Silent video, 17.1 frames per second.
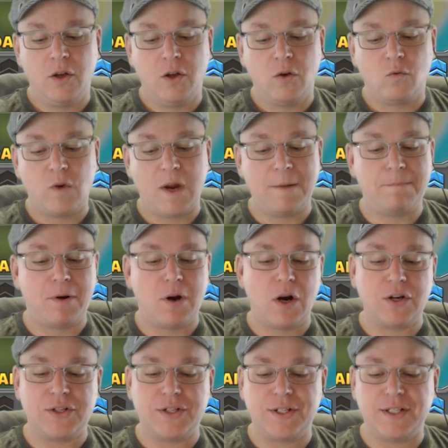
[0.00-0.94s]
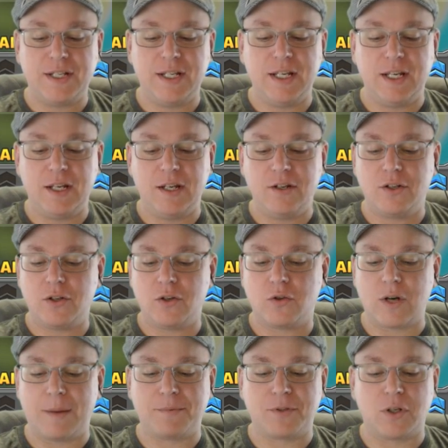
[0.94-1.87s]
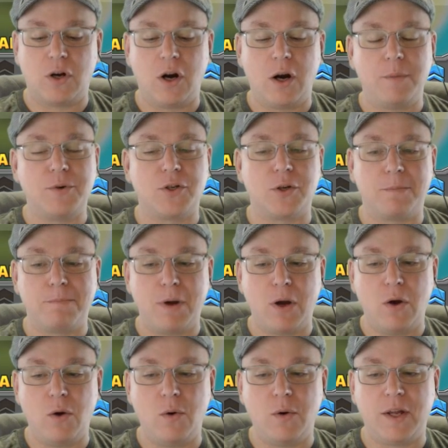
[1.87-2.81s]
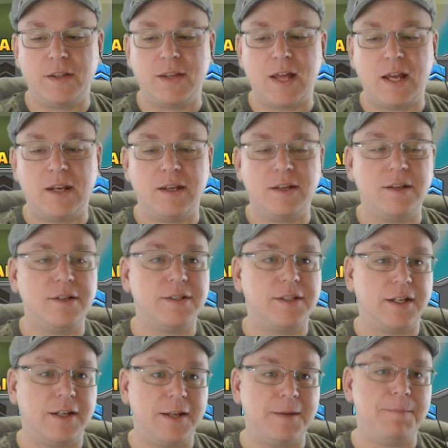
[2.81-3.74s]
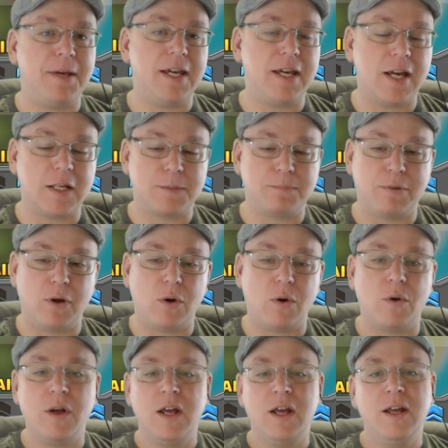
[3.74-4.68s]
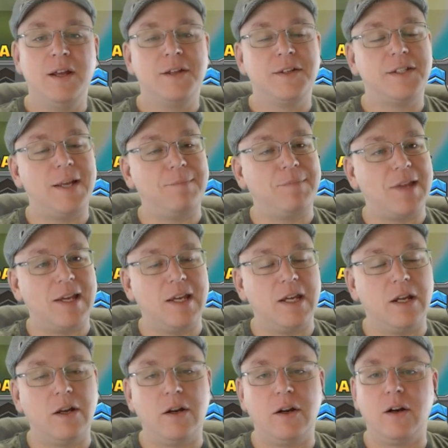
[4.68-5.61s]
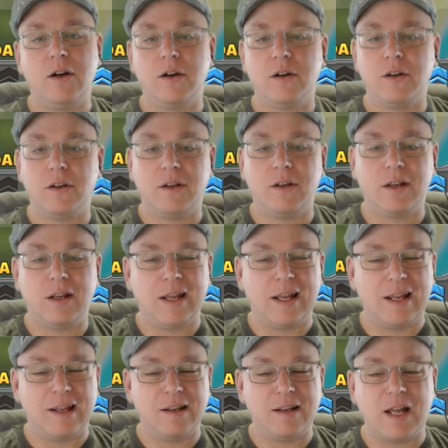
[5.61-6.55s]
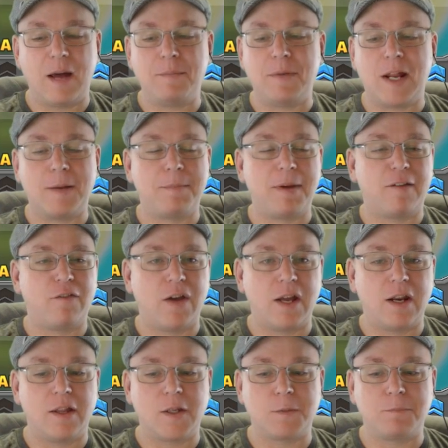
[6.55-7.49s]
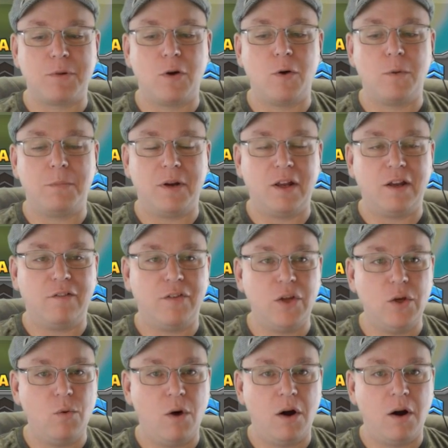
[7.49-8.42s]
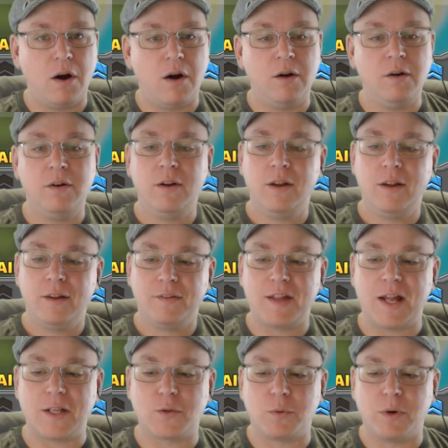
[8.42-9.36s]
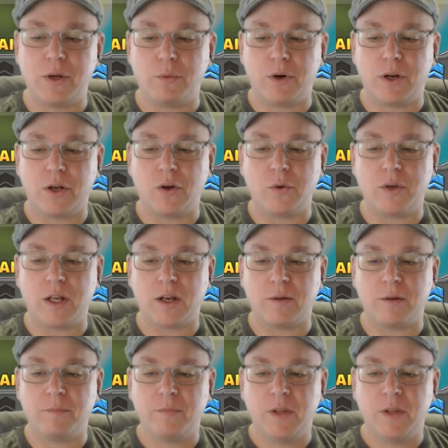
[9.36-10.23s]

Rampart Siege drops the Harbinger Bow, and that is the DPS Bow. Same thing here. I'm not a big fan of this bow, but if you are, that's where you want to go get it.